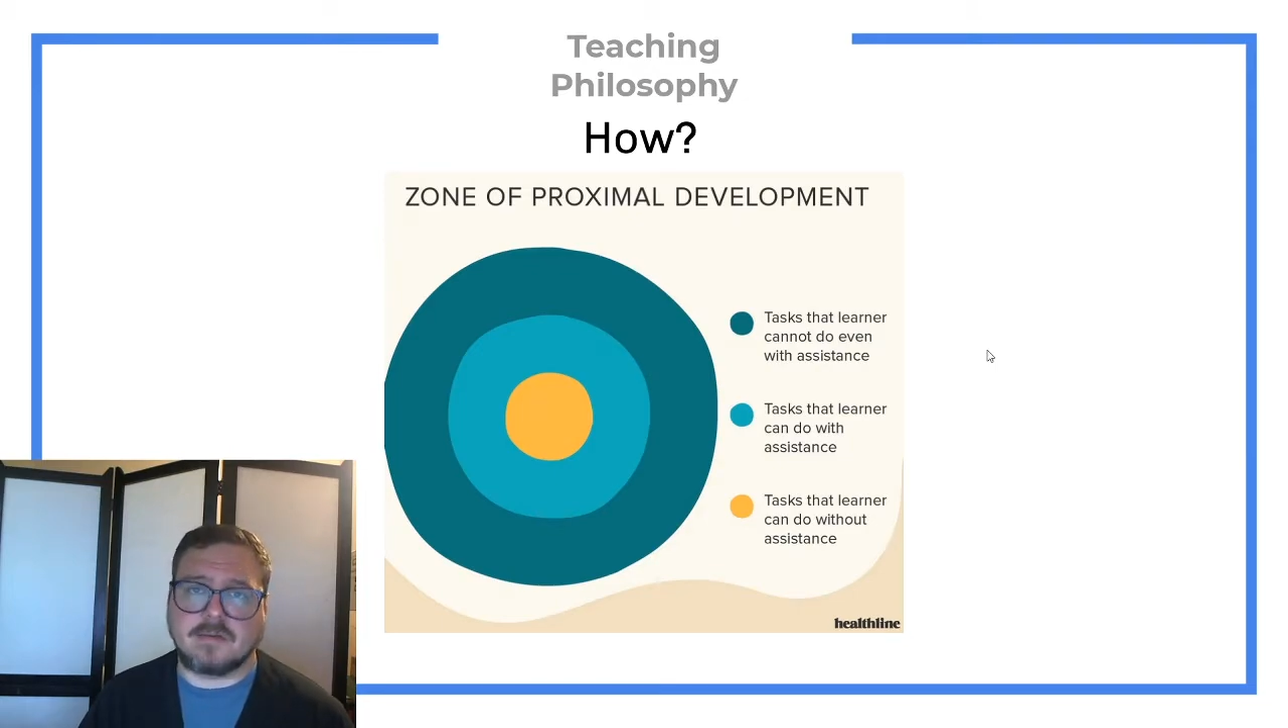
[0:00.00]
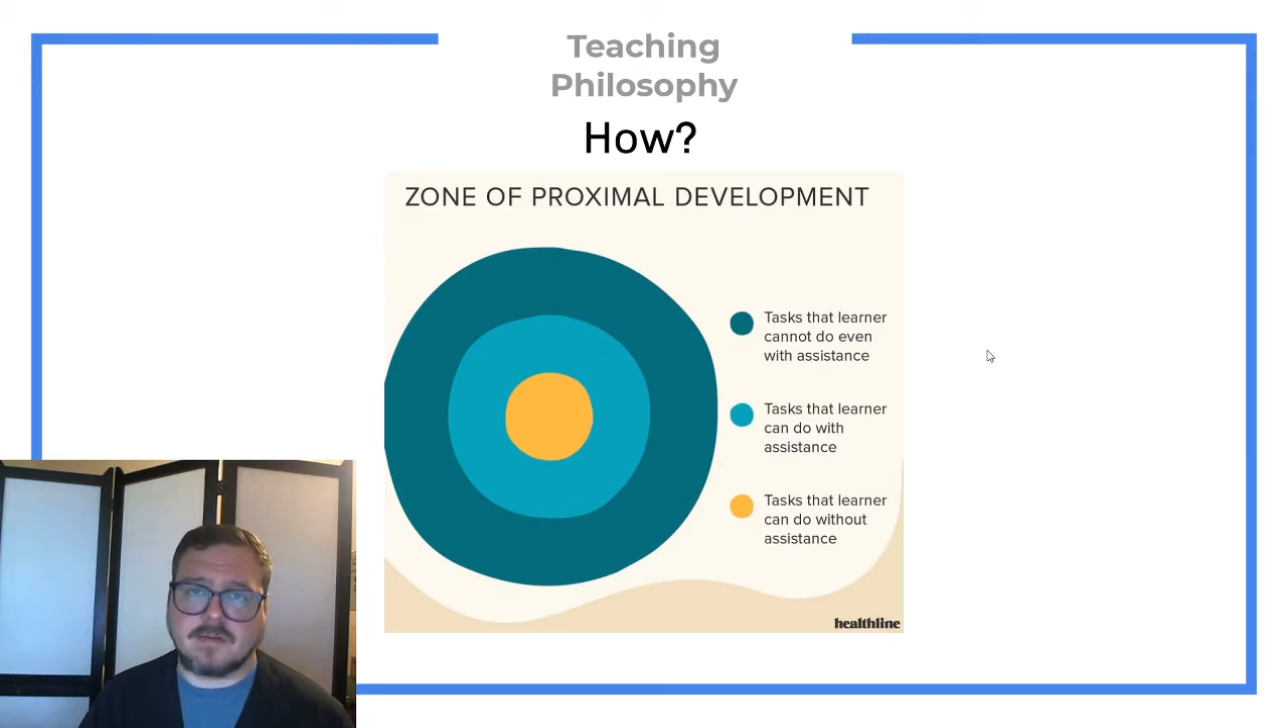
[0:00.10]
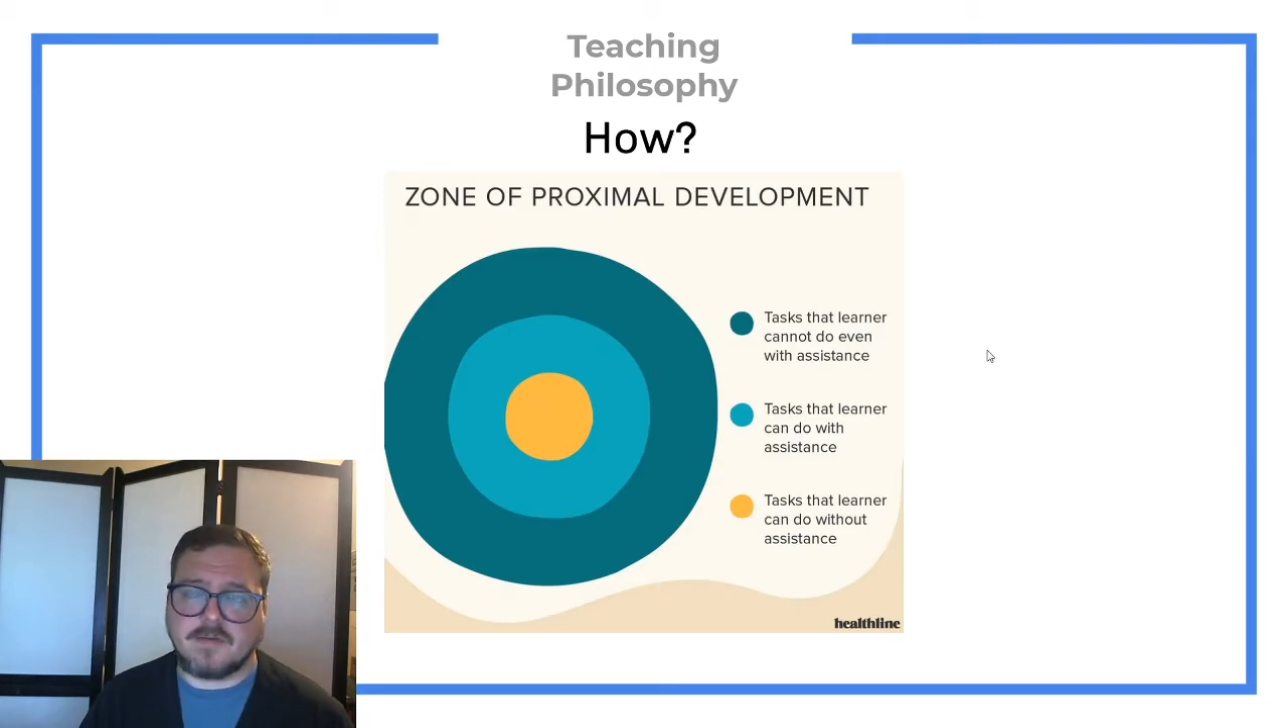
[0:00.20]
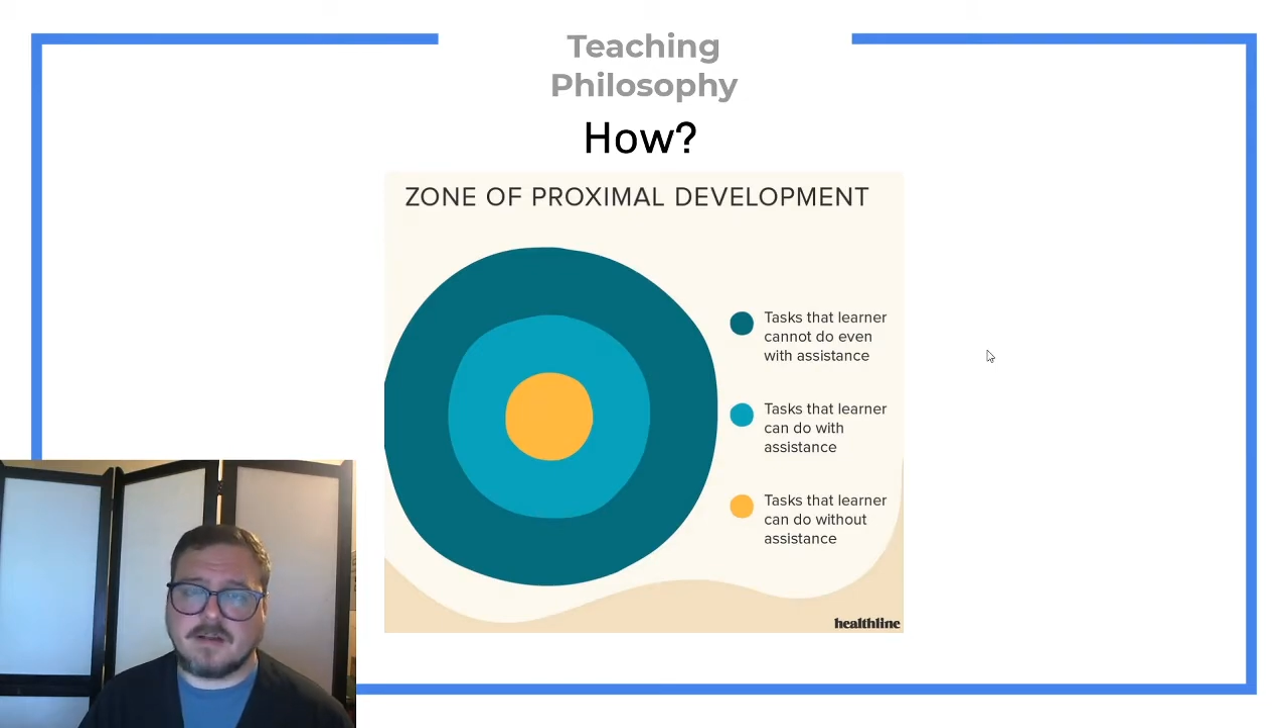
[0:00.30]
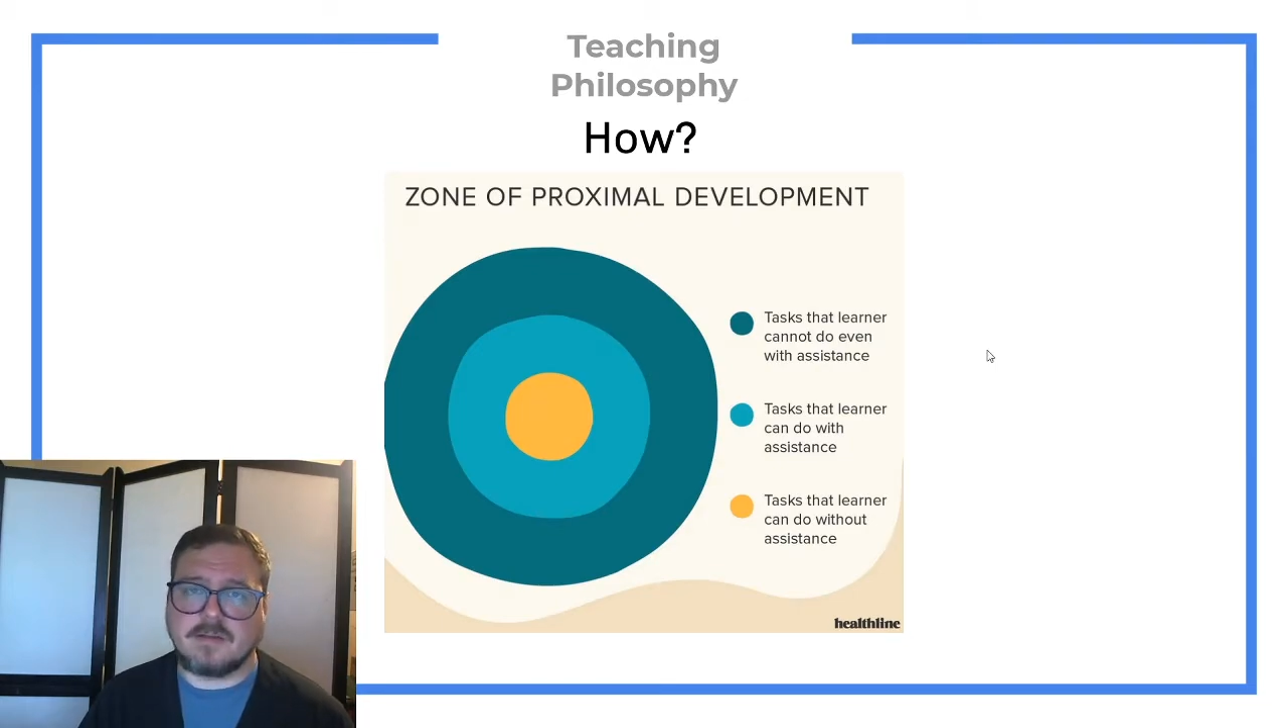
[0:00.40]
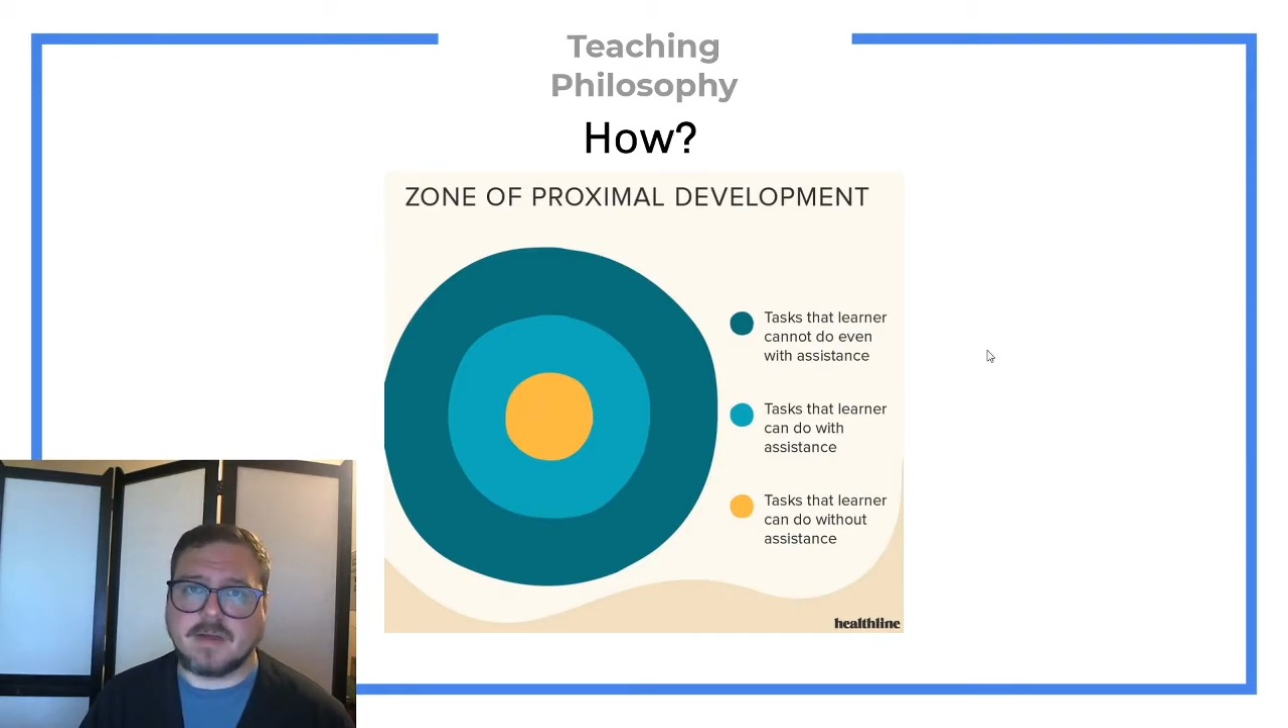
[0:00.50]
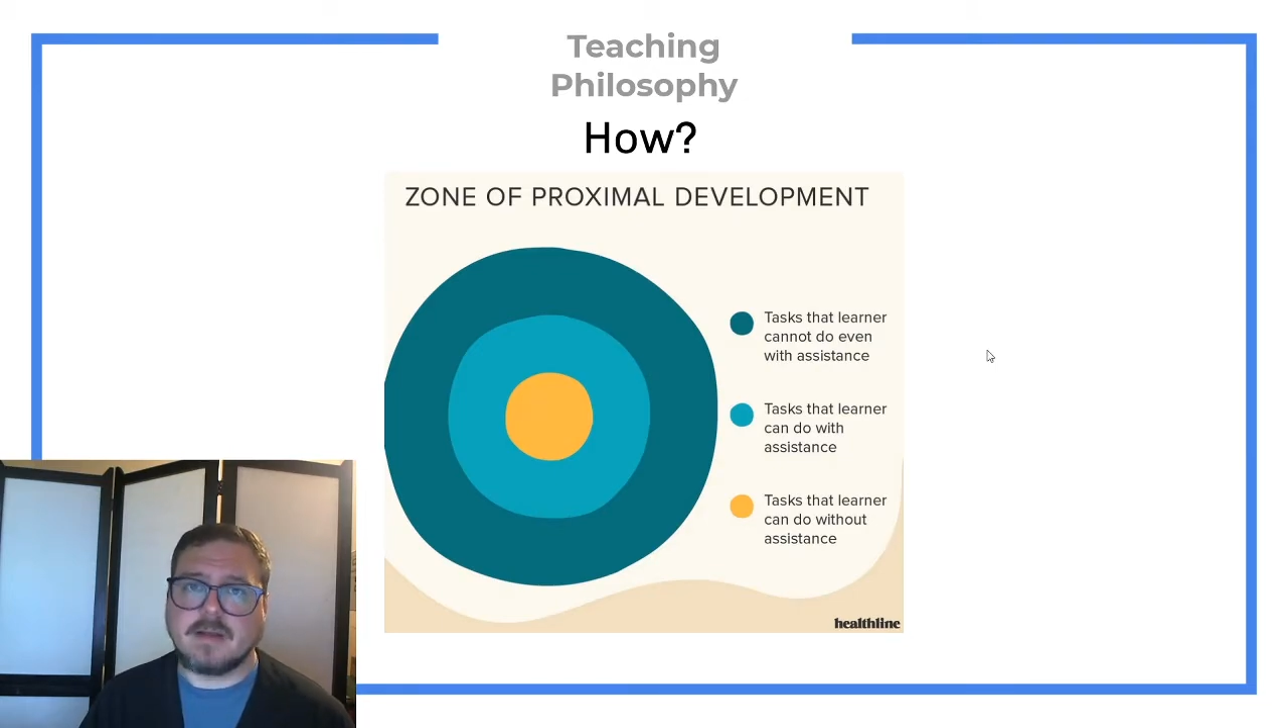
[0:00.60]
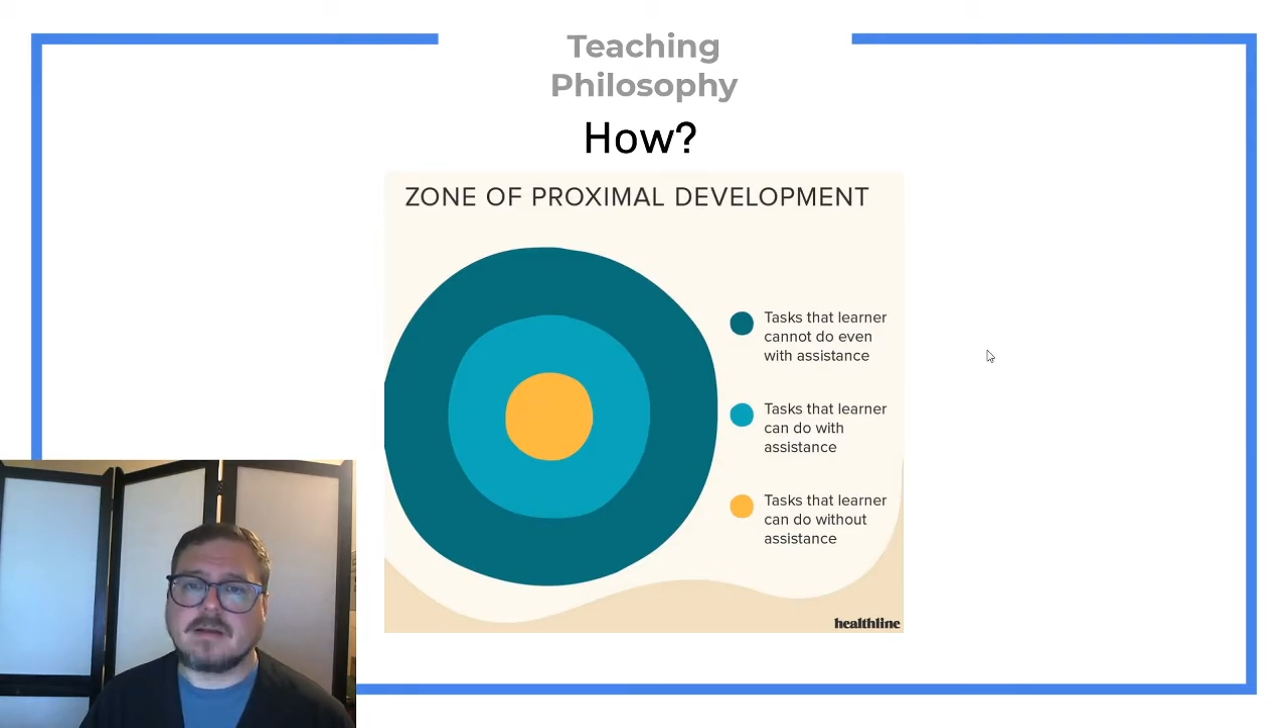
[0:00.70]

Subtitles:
development.